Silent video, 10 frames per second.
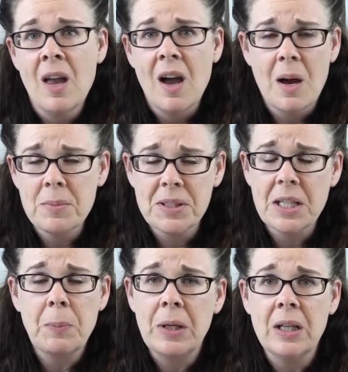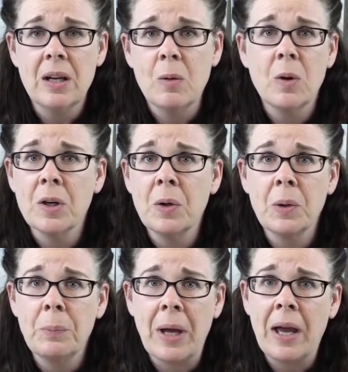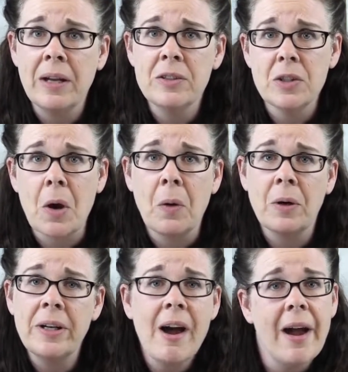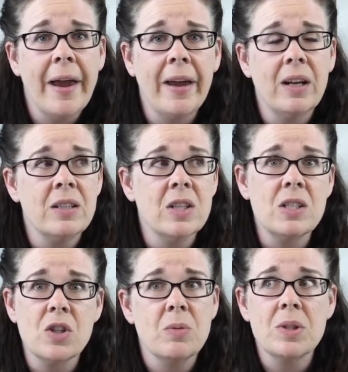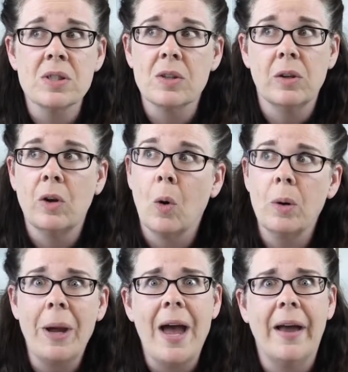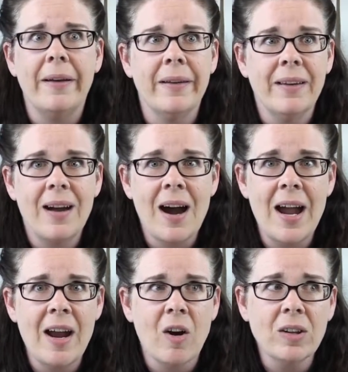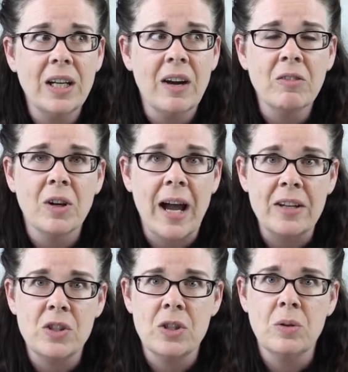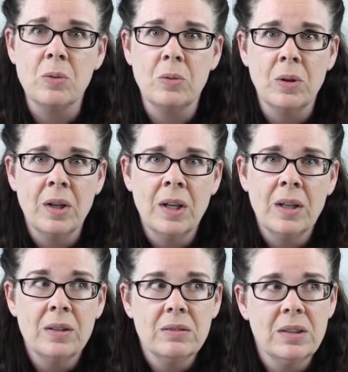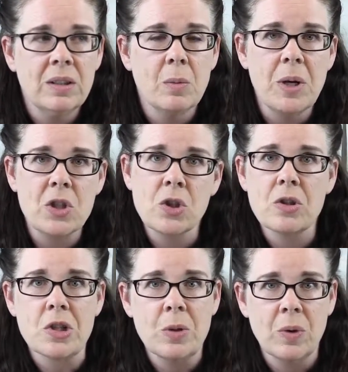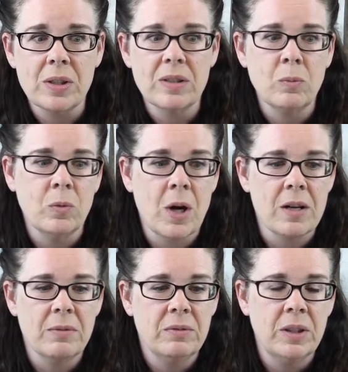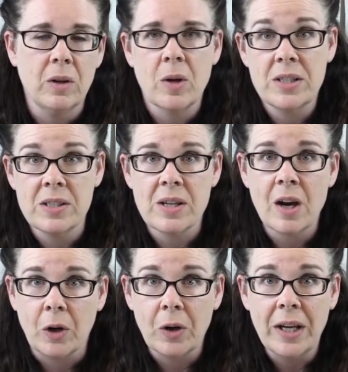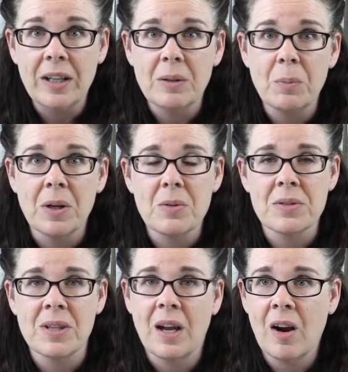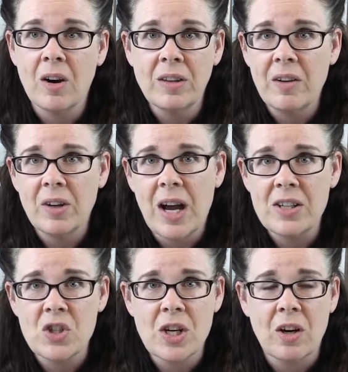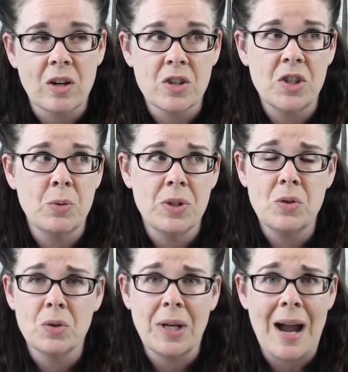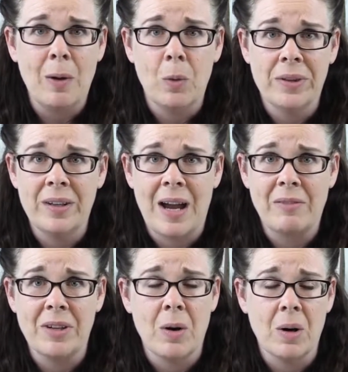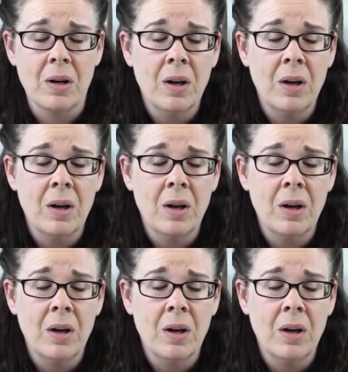I'm sleepy. I want to go to bed, so good night. And then she would just go to bed. I hardly ever had to, you know, make sure she got, you know, I did tuck her in, but it was like I hardly ever had to check on her. She was usually out within a half an hour.